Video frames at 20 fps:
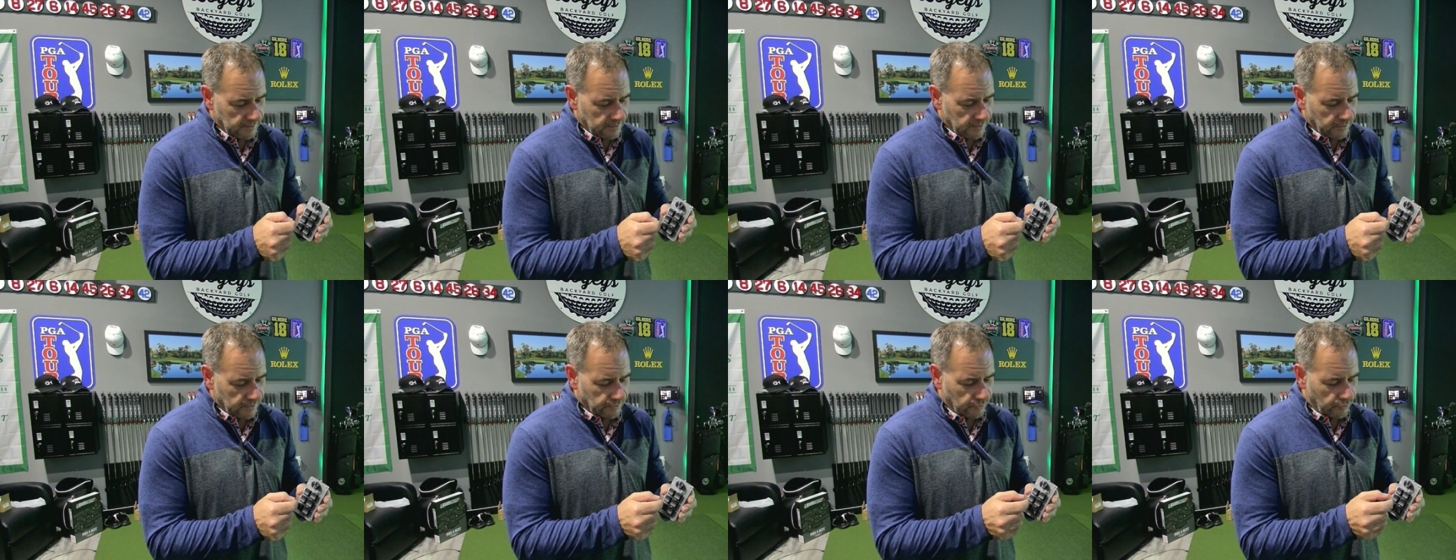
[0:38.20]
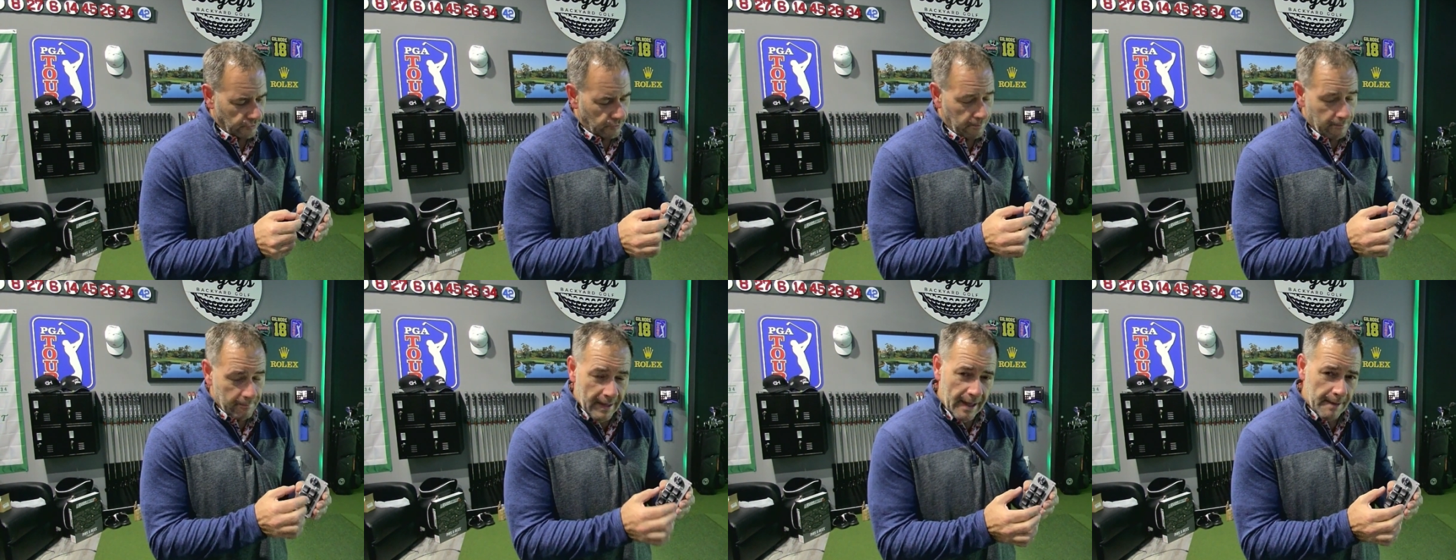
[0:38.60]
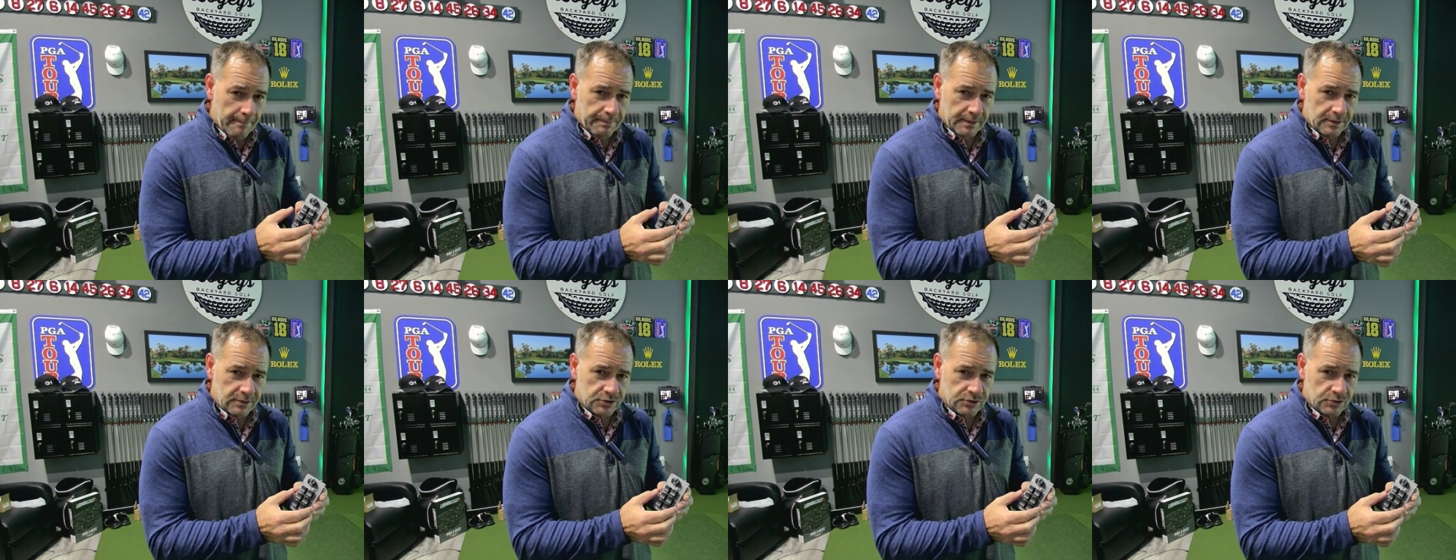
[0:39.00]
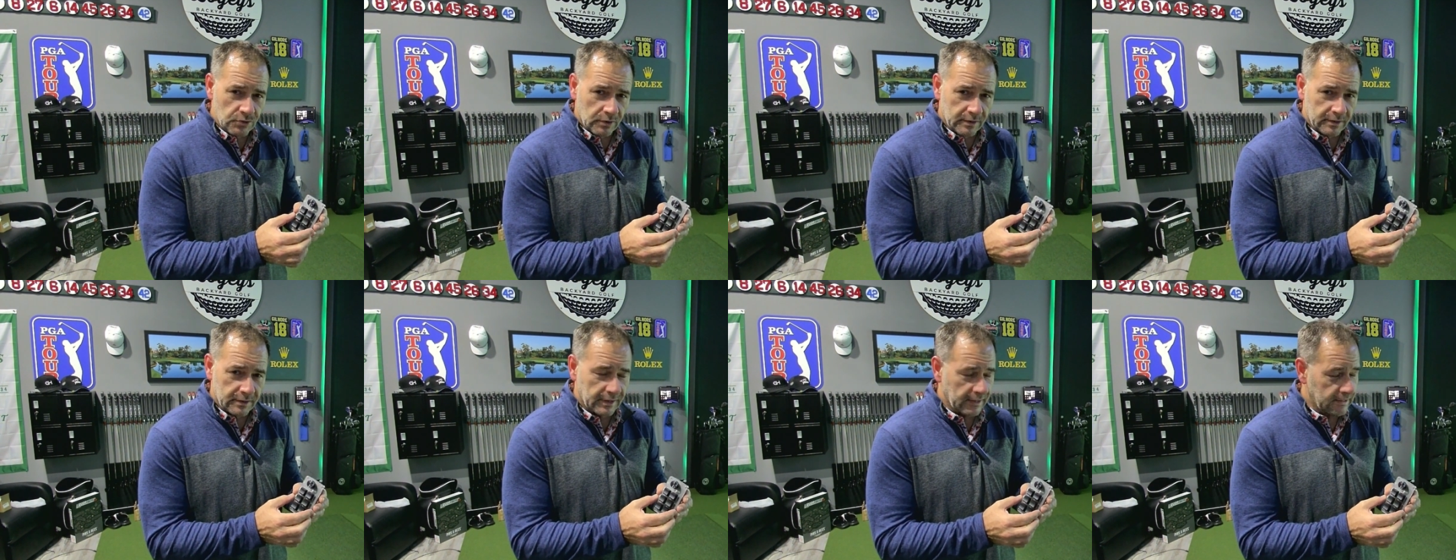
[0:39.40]
through mapping
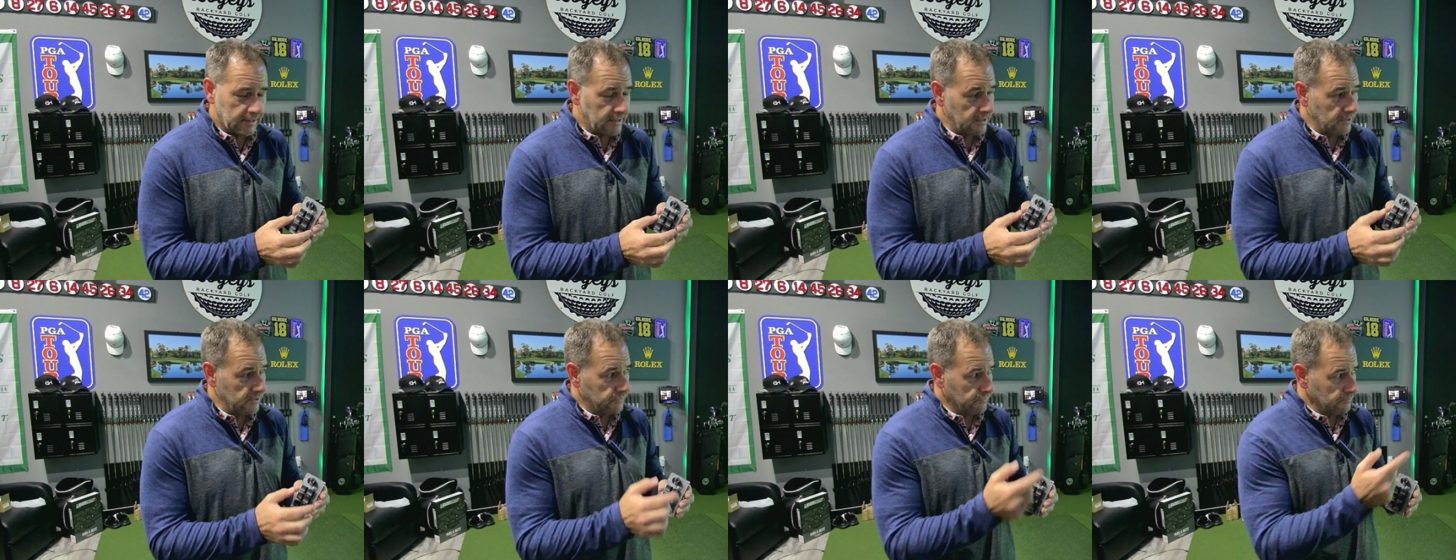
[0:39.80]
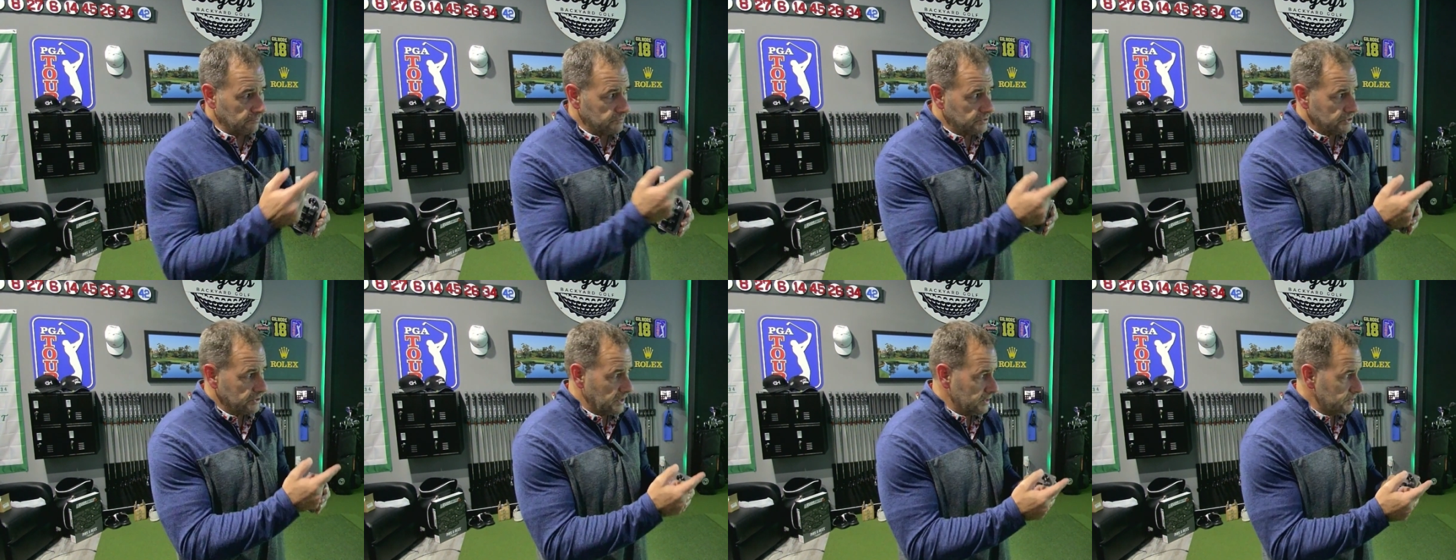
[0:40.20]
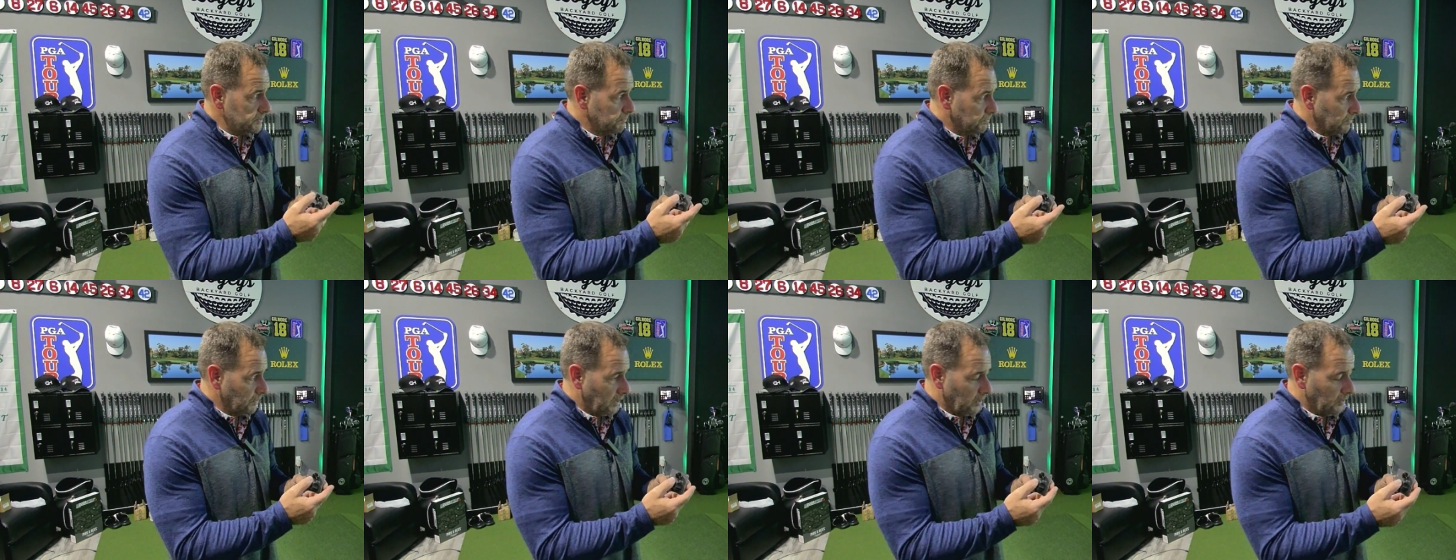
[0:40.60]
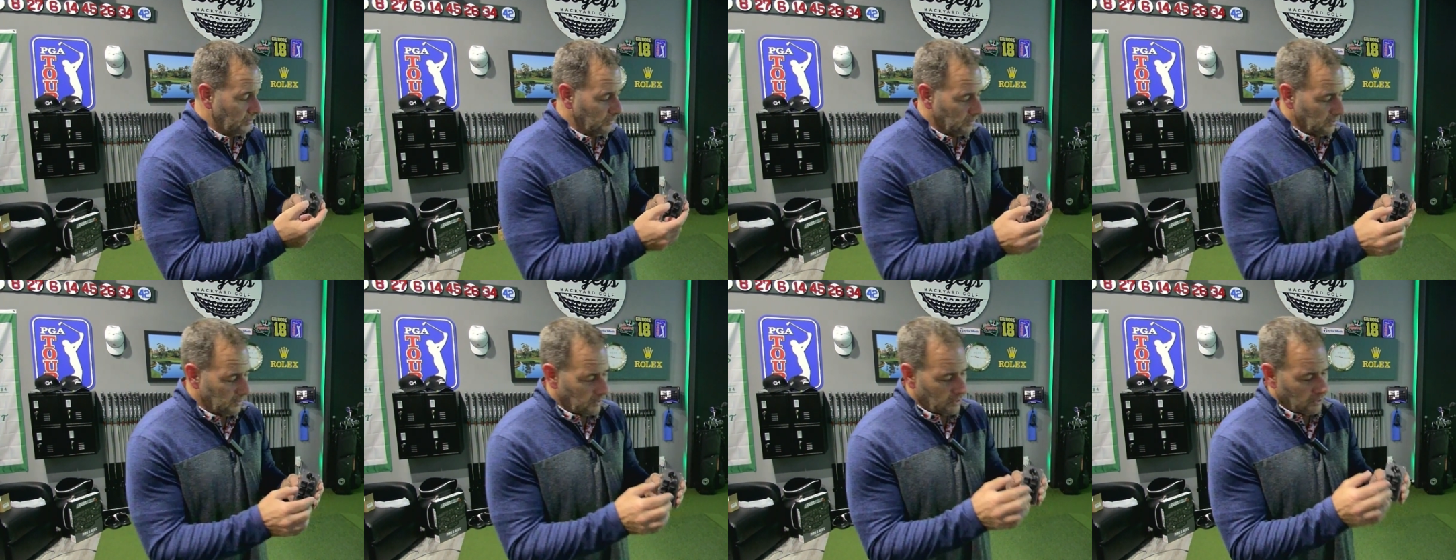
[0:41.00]
shortcut keys from G S Pro
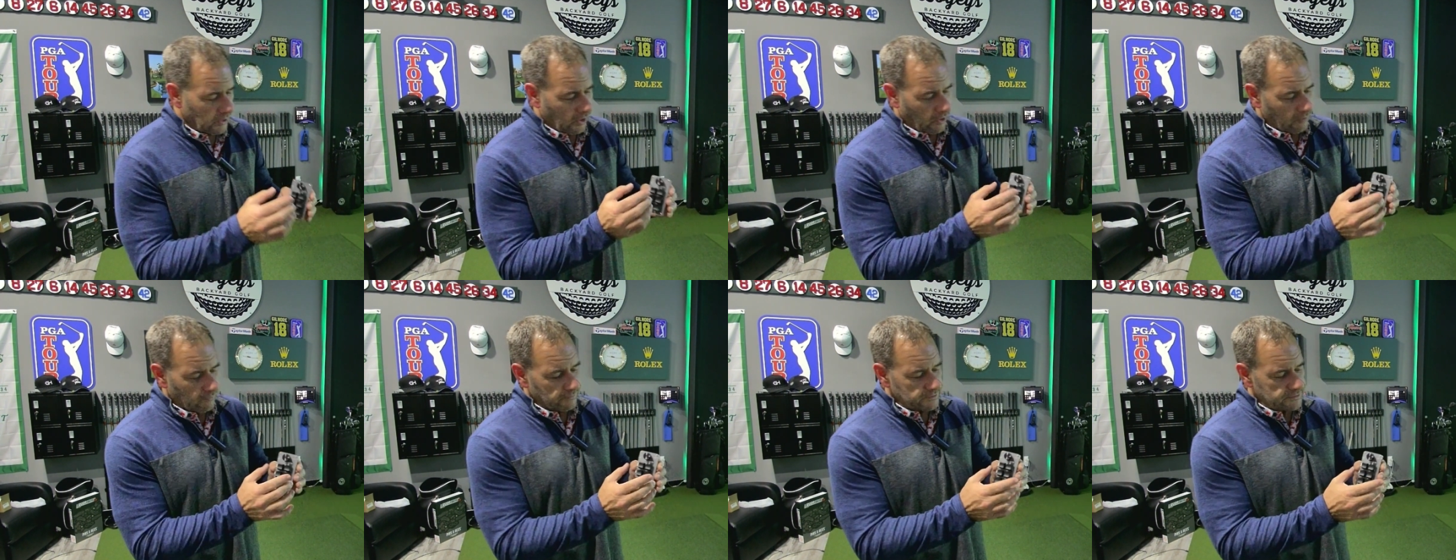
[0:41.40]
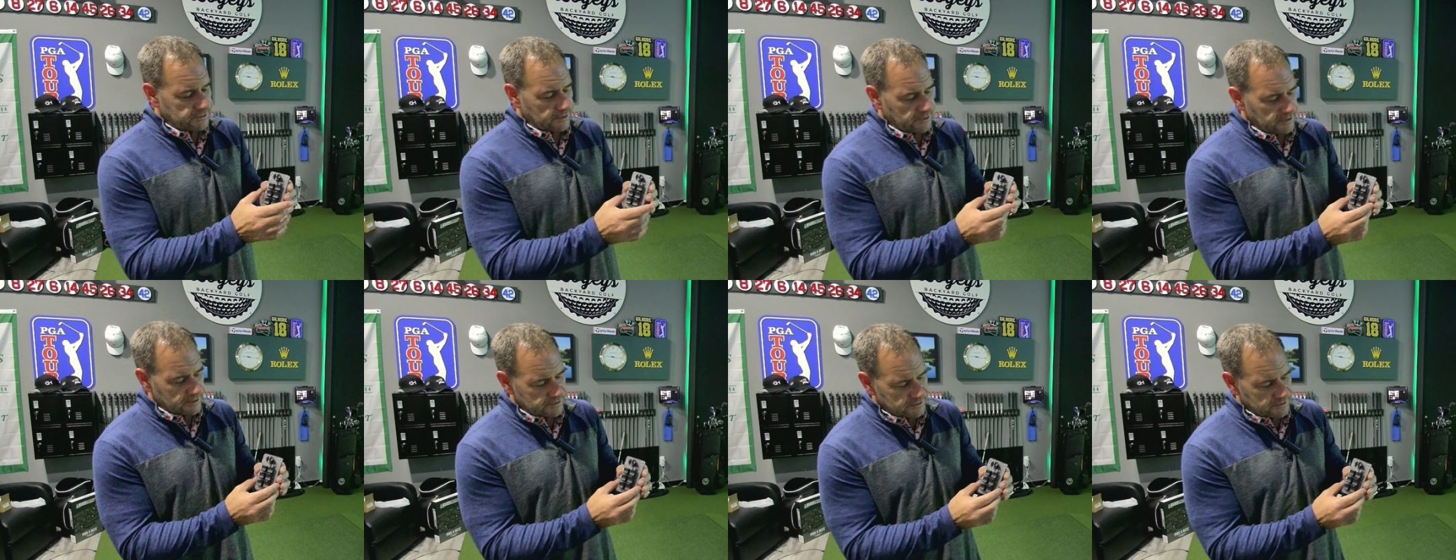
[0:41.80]
over to this